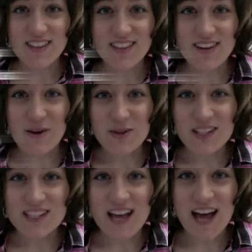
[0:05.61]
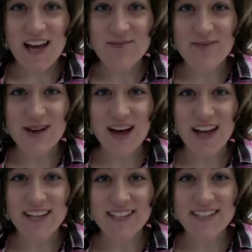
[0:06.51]
The only time I
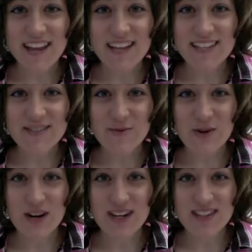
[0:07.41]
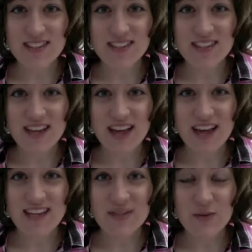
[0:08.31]
can taste words
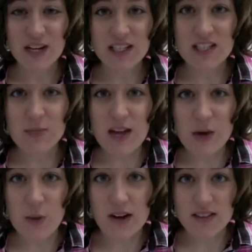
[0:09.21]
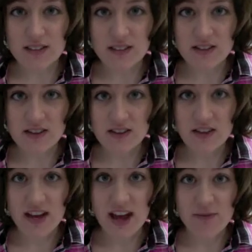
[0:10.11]
is when I speak ones
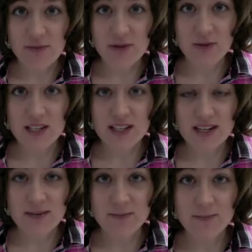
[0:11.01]
that have been written.